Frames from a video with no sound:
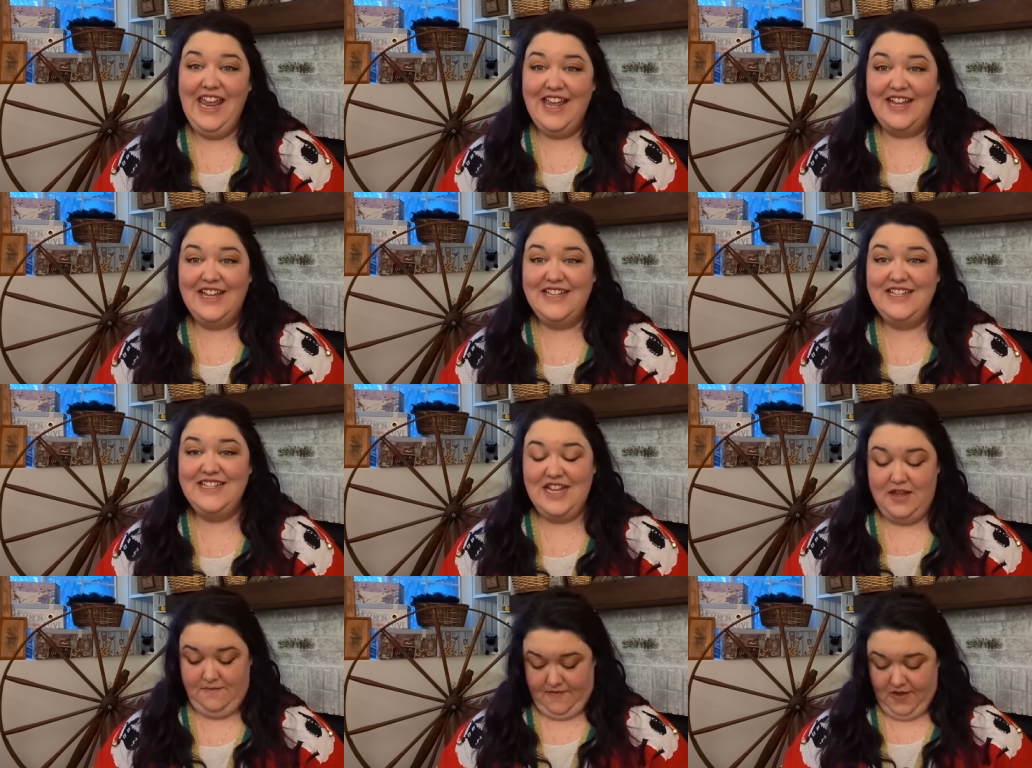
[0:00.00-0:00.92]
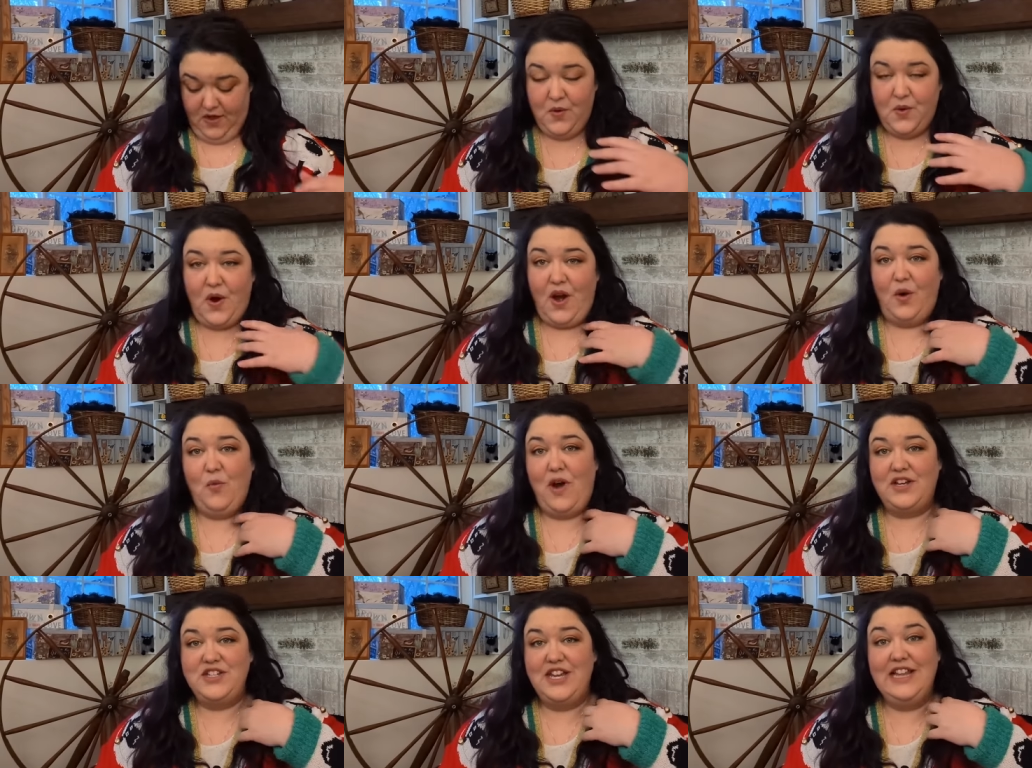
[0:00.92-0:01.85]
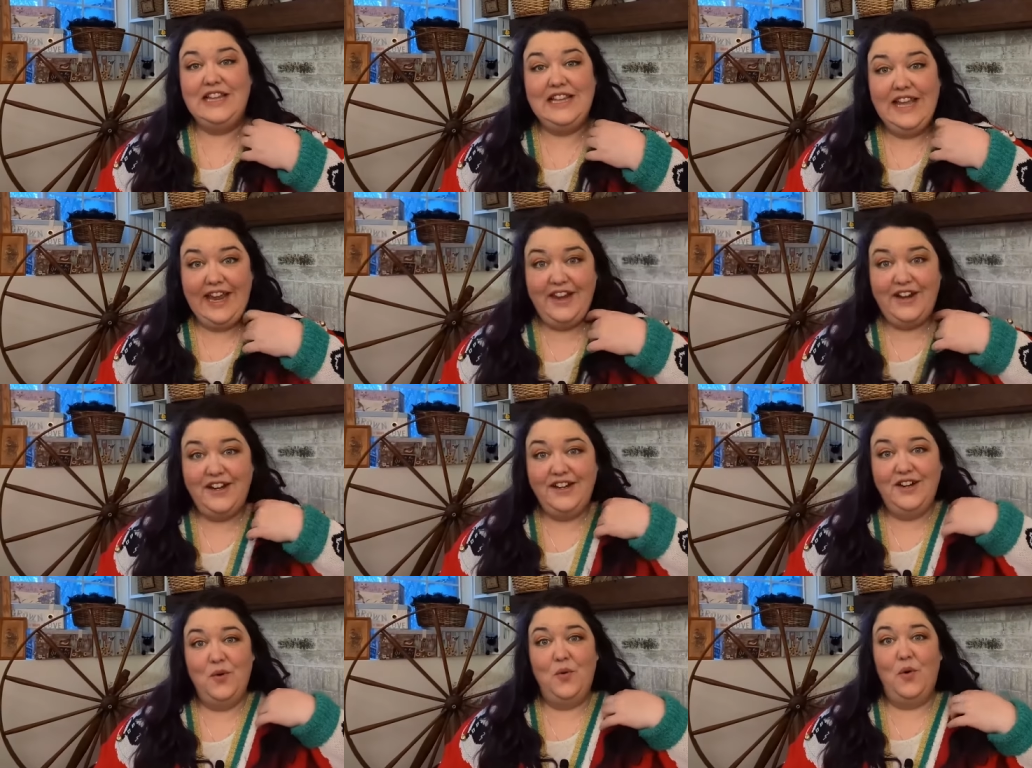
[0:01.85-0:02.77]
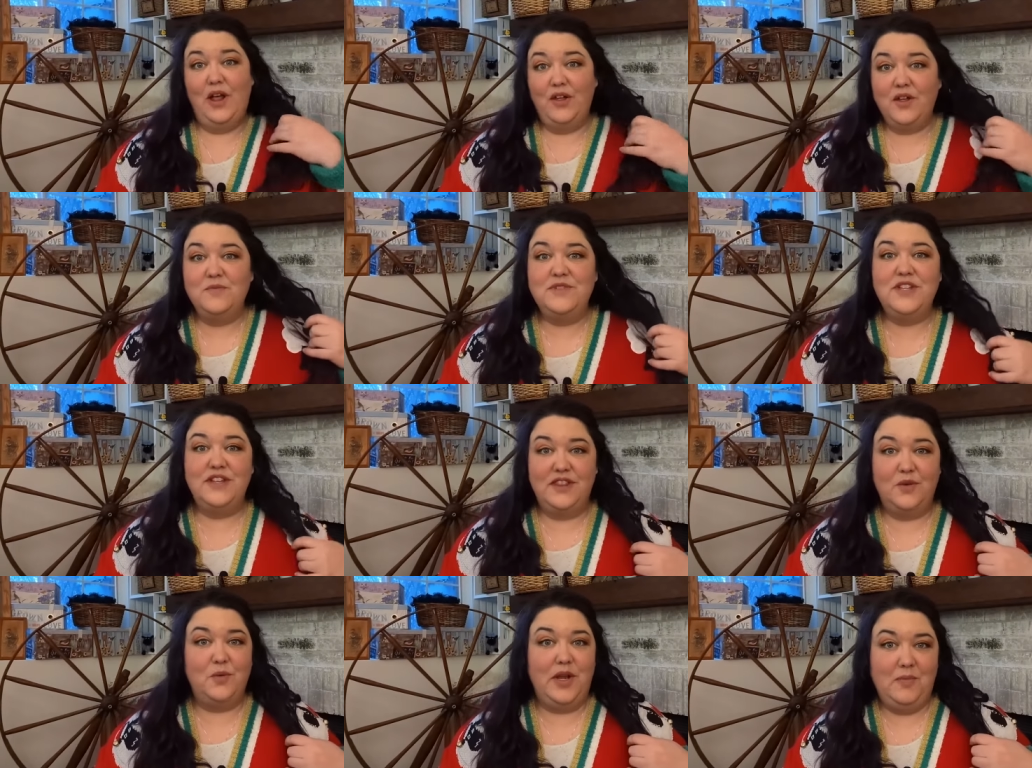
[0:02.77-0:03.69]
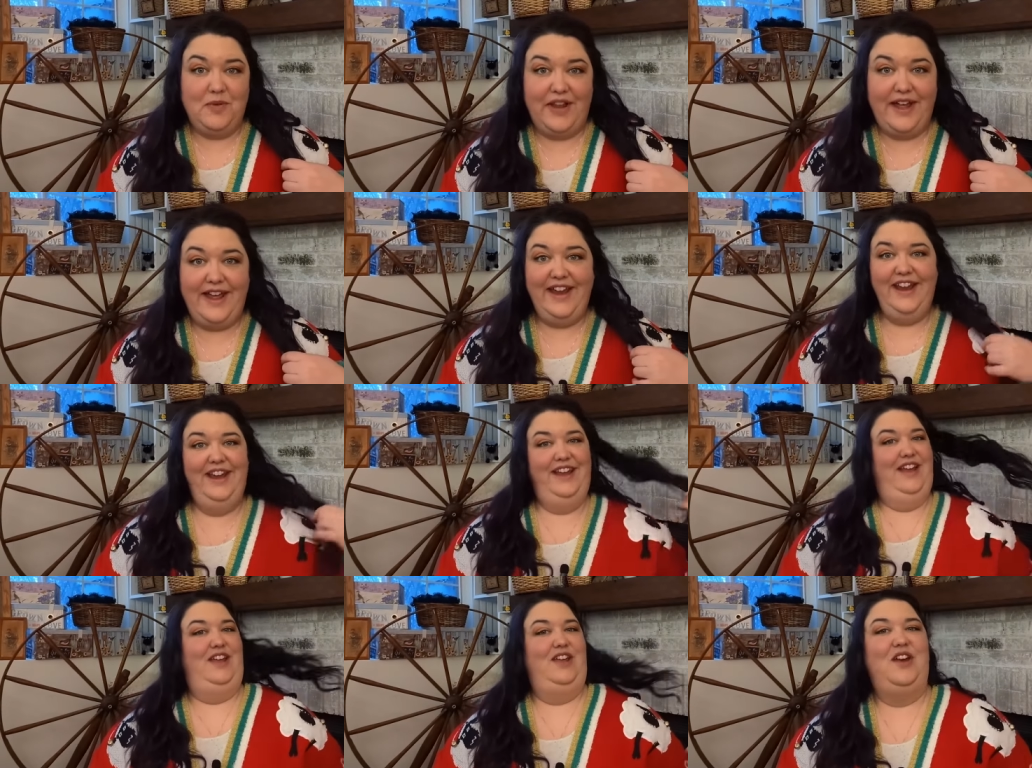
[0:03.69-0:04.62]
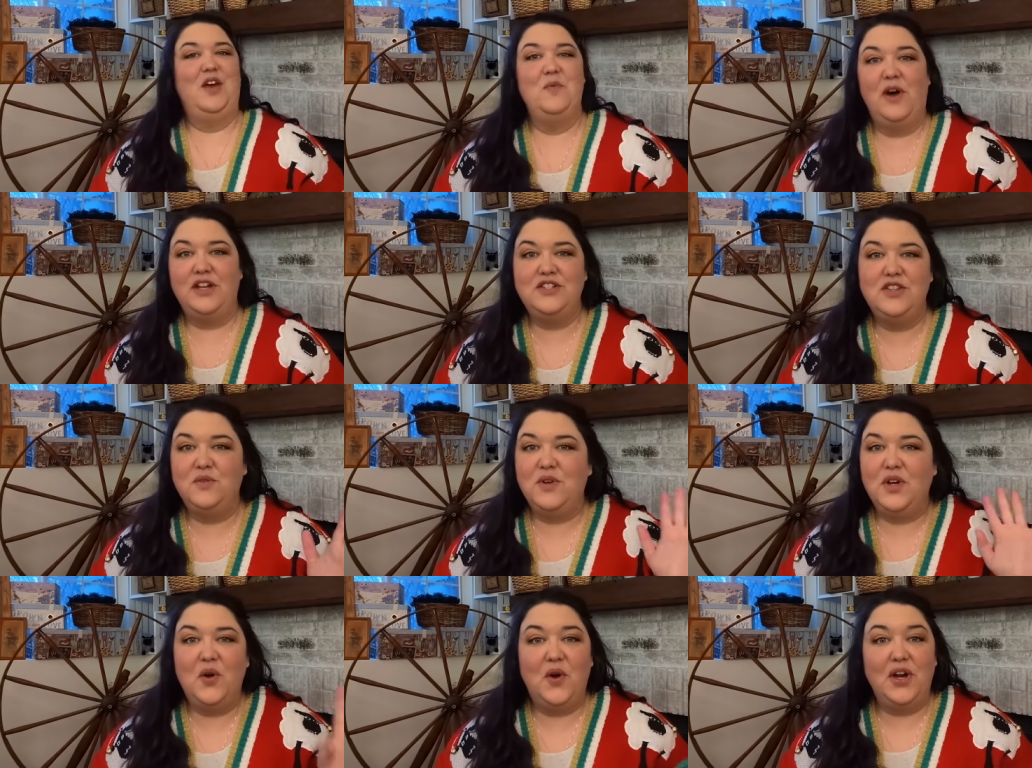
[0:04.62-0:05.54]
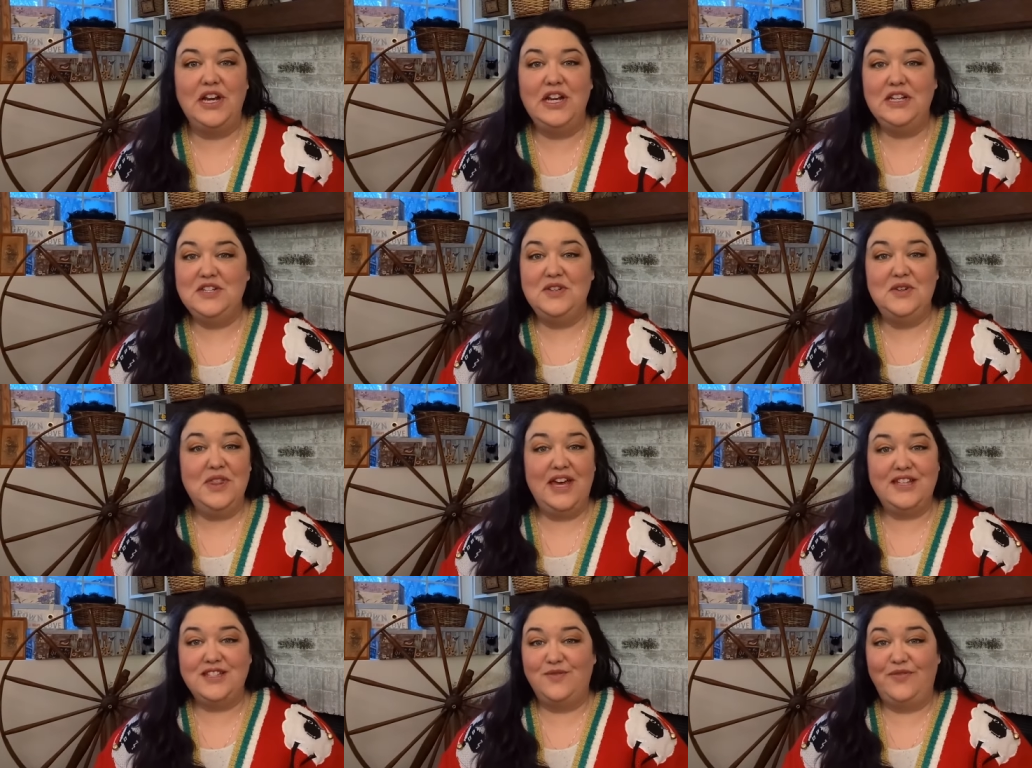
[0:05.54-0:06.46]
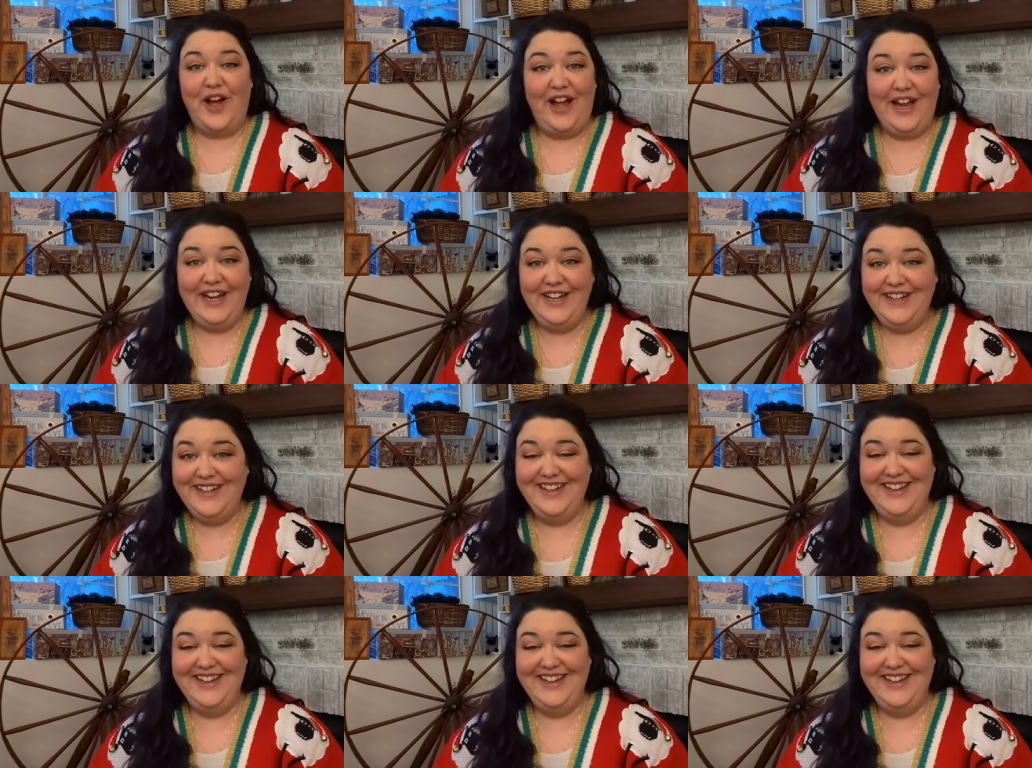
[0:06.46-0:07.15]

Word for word: And if you are watching later, welcome to the replay. You can watch the recording too, that's fine.